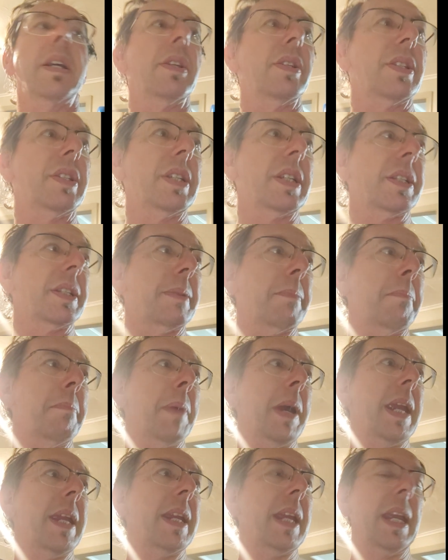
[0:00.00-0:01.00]
It's just
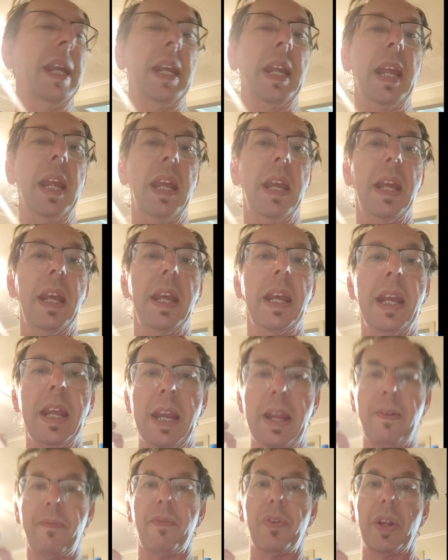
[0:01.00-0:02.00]
making
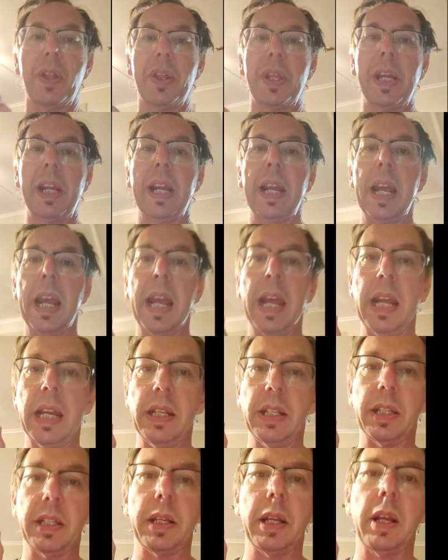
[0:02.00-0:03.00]
everything
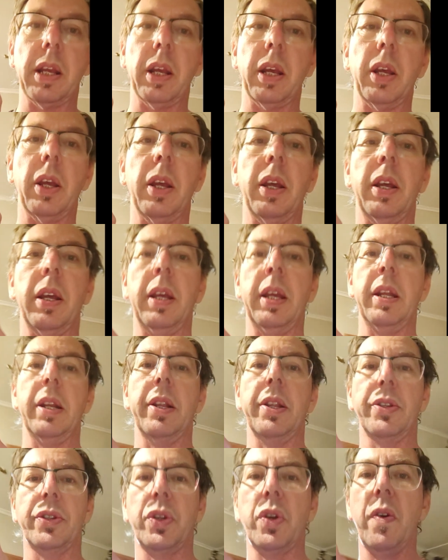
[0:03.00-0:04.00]
as at
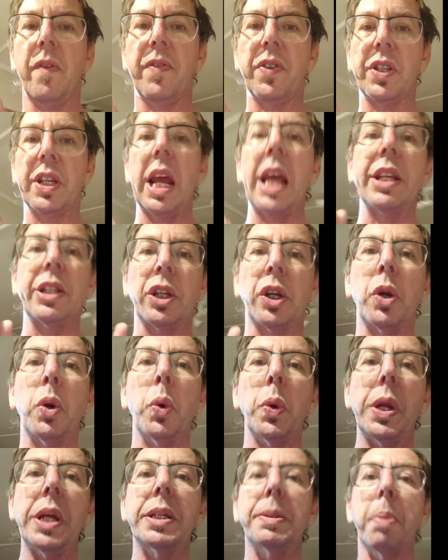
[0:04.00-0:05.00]
the surface as
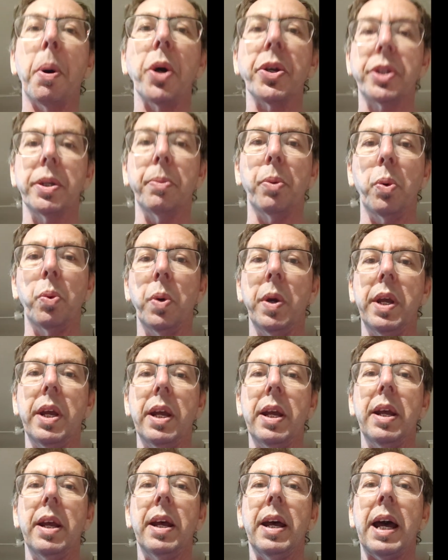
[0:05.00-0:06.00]
good as possible,
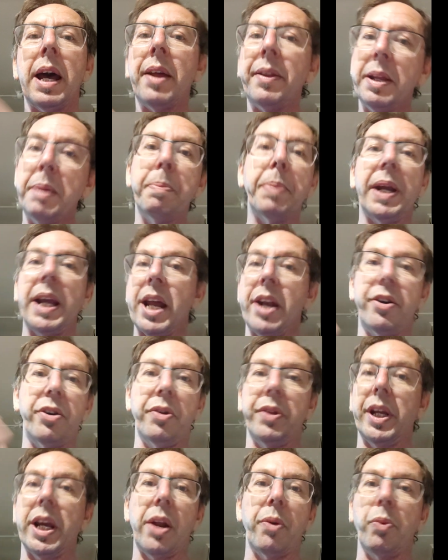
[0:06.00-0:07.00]
and then being able to do
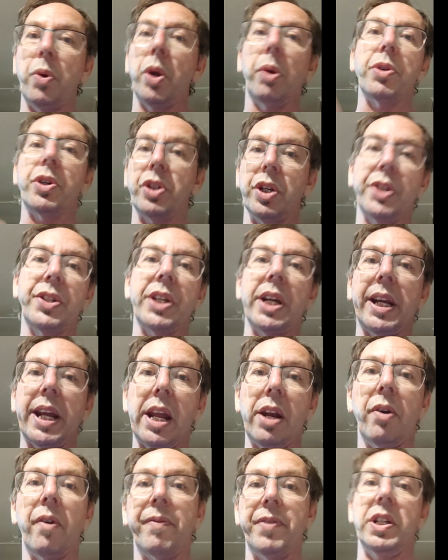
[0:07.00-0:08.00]
the gun work, which I suck
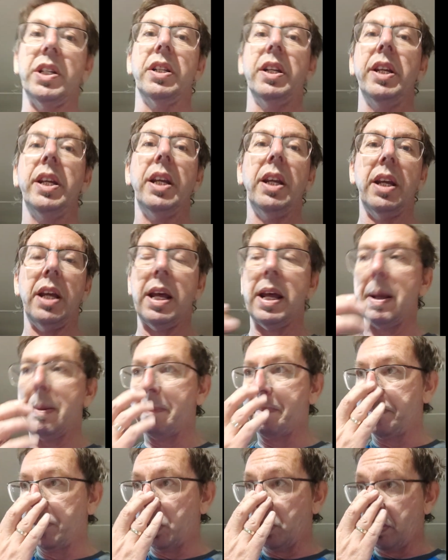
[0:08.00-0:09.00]
at, obviously,
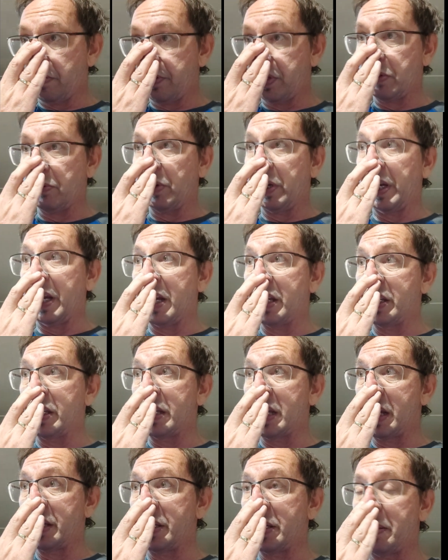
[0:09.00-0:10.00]
or I've still got to get it
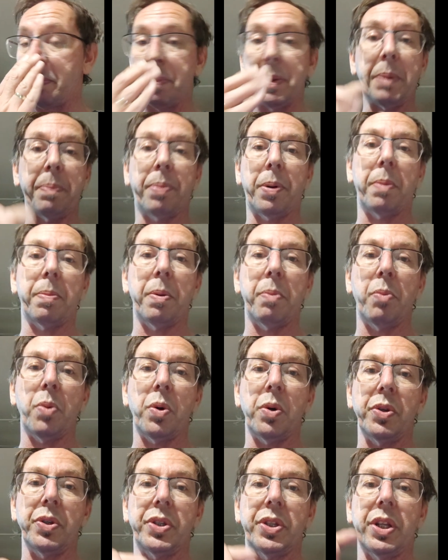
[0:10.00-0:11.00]
sussed. The big problem
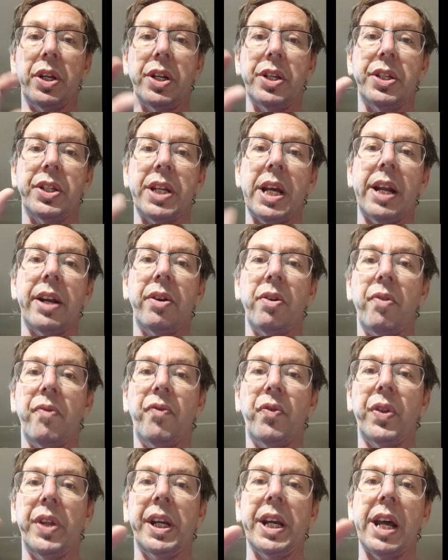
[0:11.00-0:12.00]
was that I started
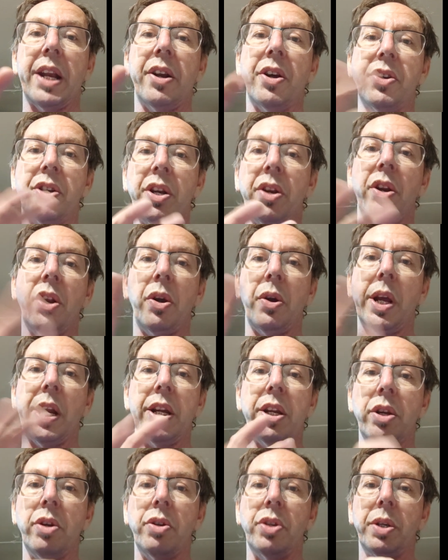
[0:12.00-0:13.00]
off with a gun, I didn't know how to
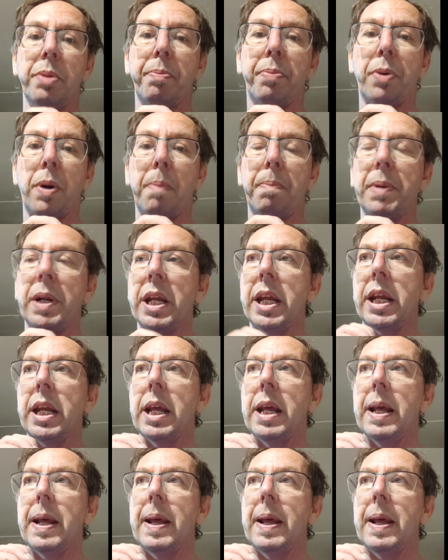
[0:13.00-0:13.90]
use it properly.